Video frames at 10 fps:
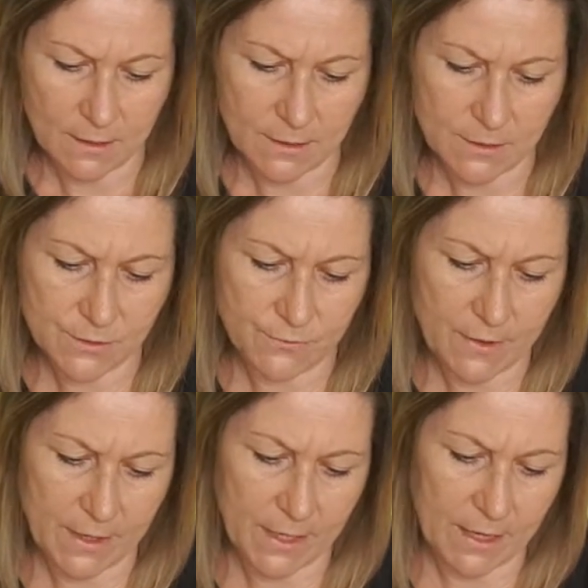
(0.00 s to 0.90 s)
And just
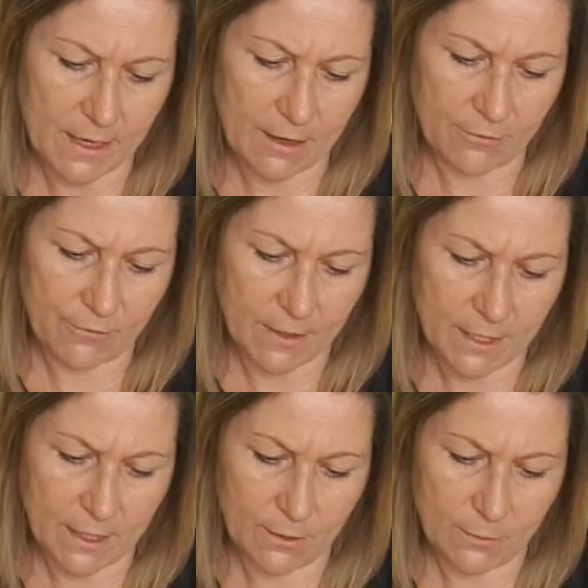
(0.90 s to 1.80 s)
very
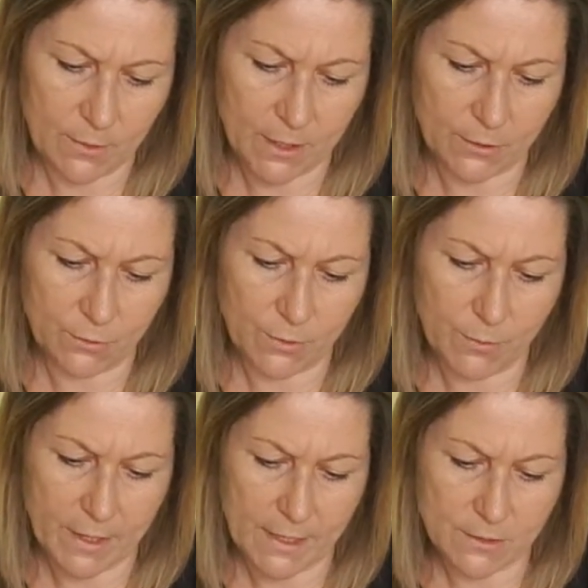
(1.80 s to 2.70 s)
carefully working all the
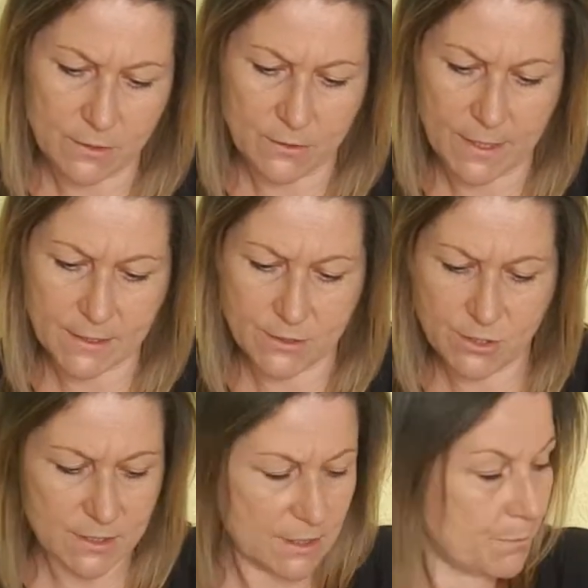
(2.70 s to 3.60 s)
way to our end. So
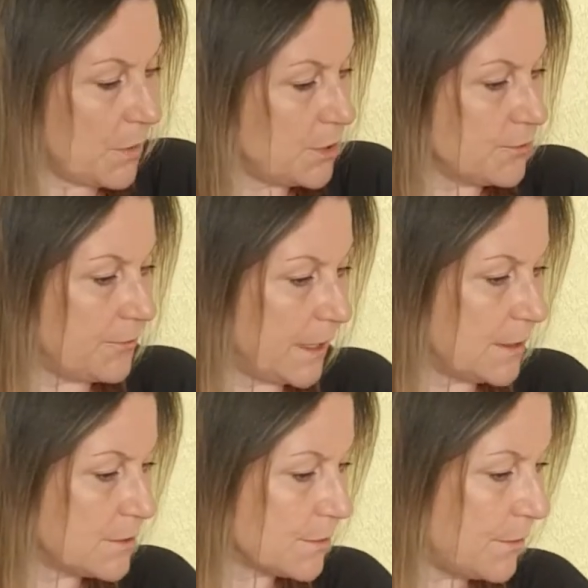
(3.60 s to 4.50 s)
just mind your
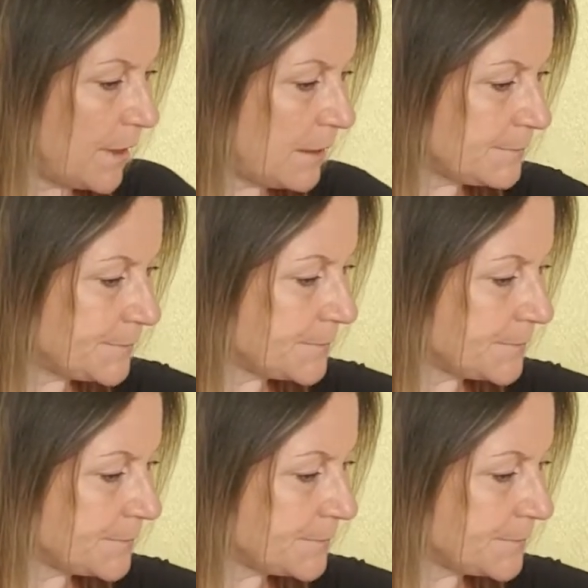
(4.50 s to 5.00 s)
fingers on that.